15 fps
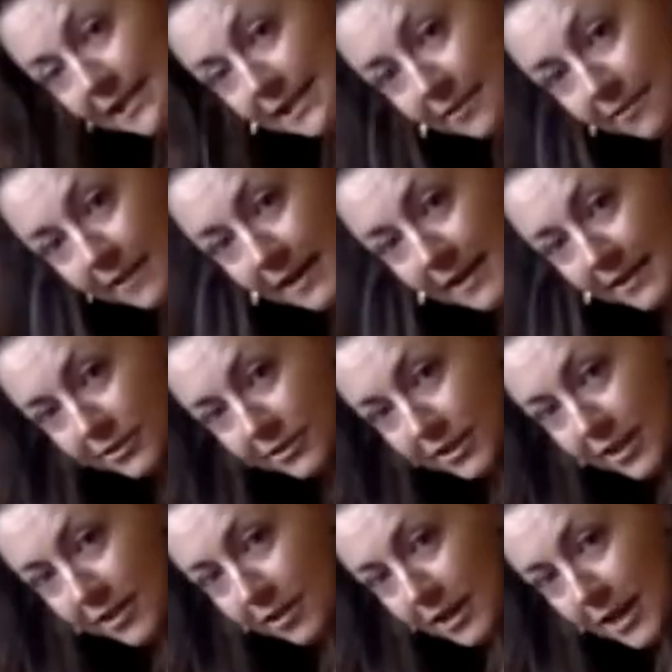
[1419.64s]
are right
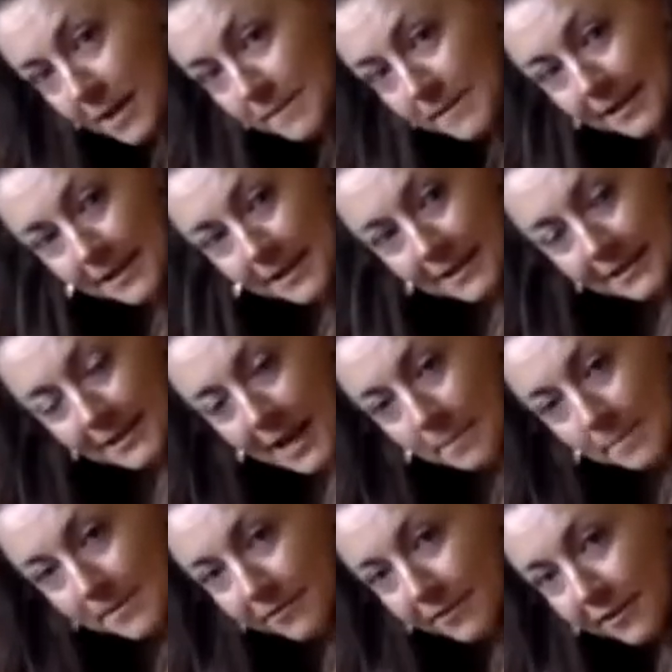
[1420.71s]
underneath your hips.
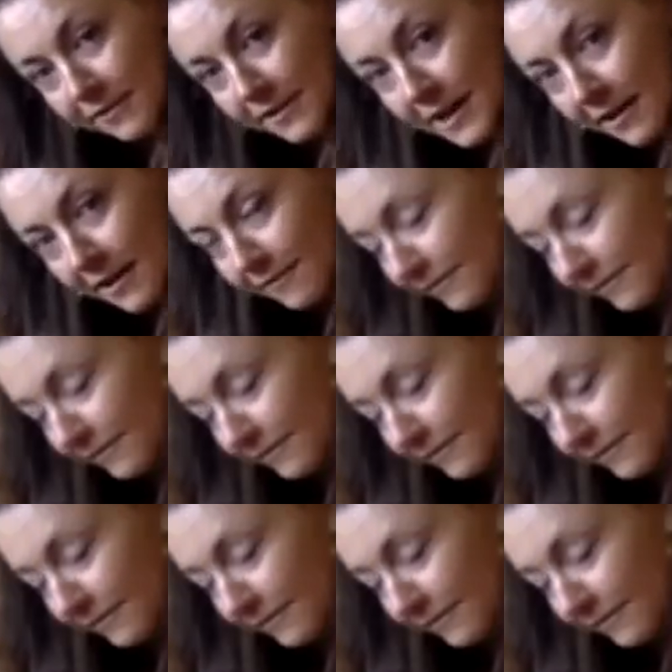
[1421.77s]
Tops of the feet are